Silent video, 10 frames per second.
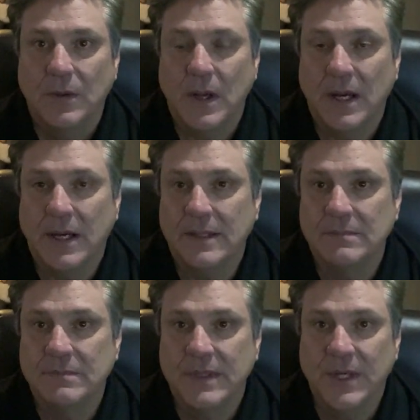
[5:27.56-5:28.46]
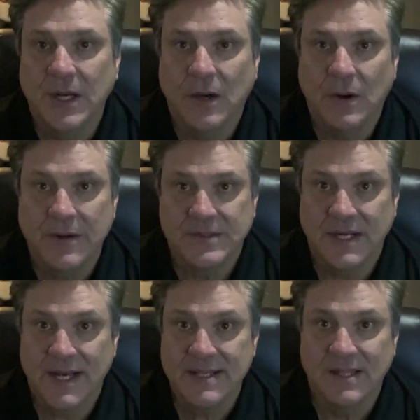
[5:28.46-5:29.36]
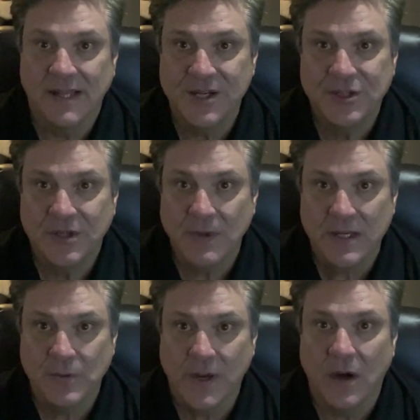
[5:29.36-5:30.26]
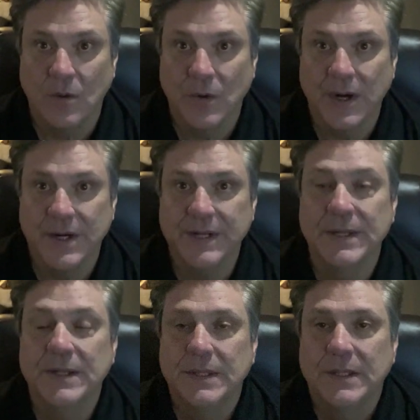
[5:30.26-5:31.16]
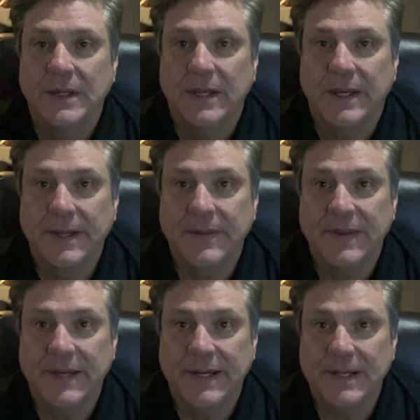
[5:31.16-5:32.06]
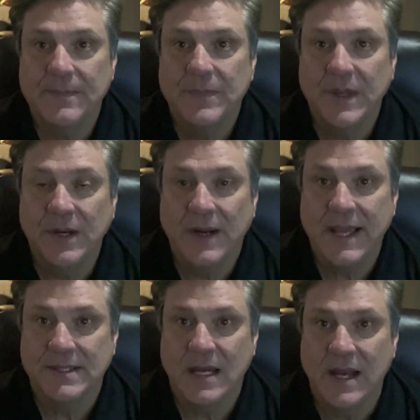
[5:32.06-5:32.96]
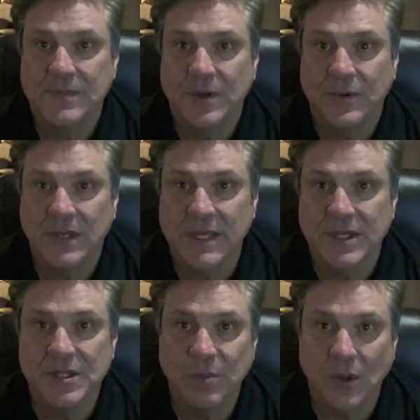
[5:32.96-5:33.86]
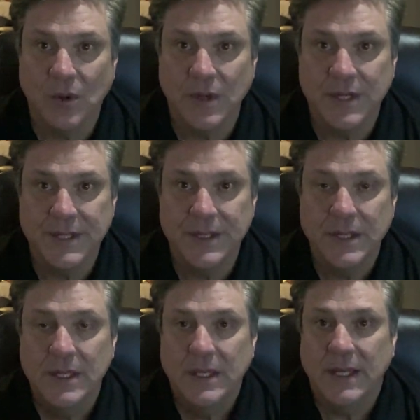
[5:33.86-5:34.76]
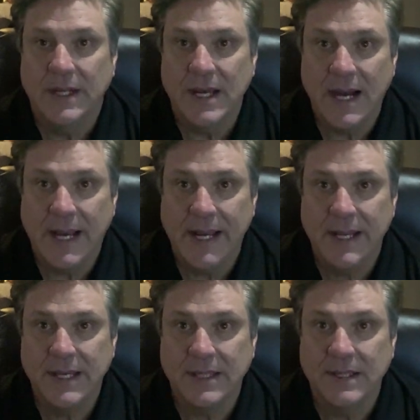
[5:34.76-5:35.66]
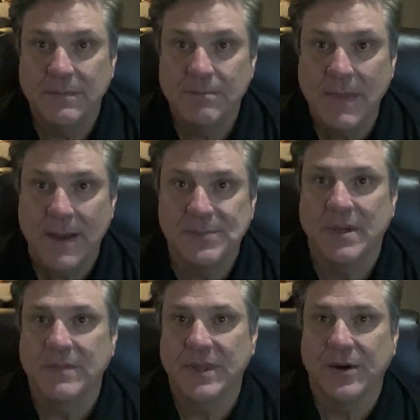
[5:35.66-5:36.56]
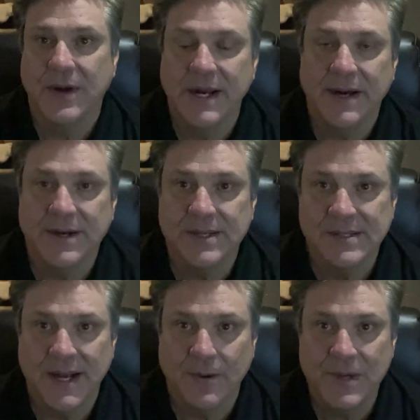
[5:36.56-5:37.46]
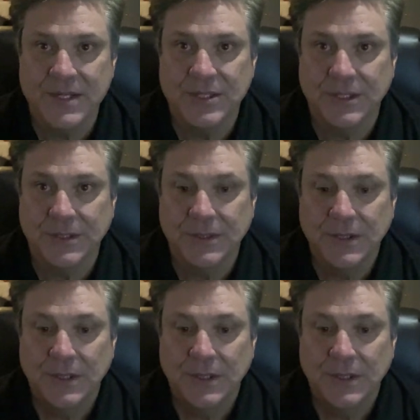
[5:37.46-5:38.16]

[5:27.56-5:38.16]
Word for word: Um, you know, I was in isolation as we all were, and and uh, you know, I had time to really explore and and hike and map some of the great areas that I went to.